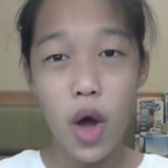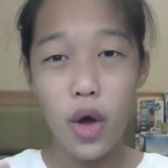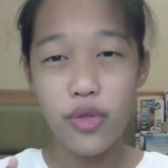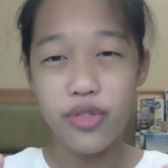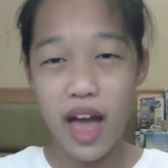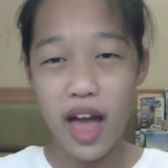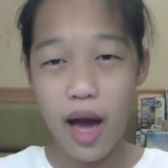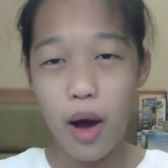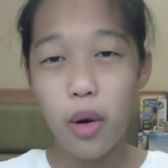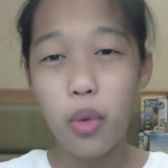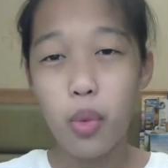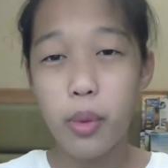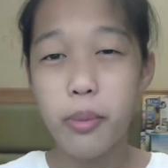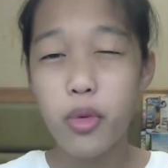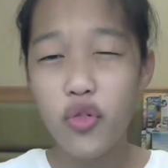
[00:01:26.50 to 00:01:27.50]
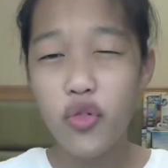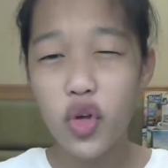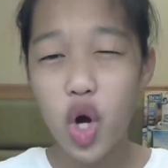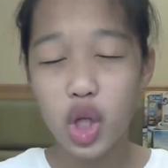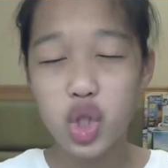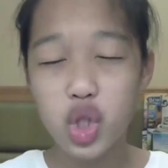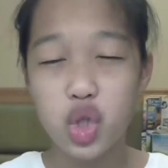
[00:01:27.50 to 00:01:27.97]
Now we're moving
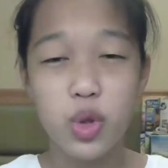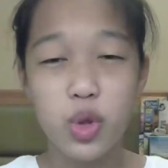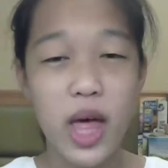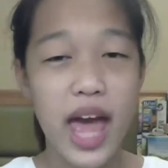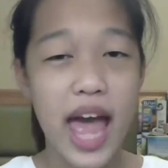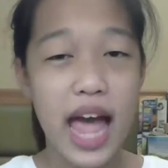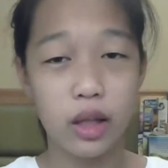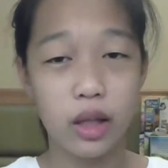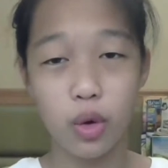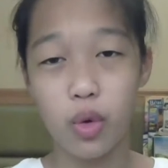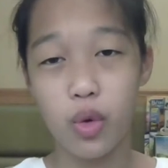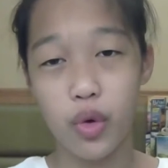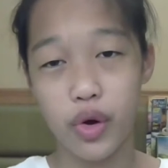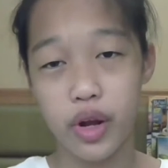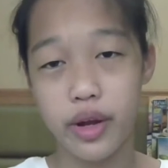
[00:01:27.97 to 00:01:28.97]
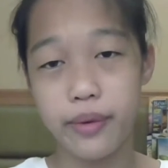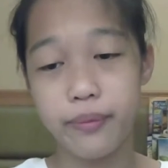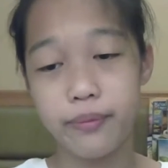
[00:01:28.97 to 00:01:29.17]
on to the allegory.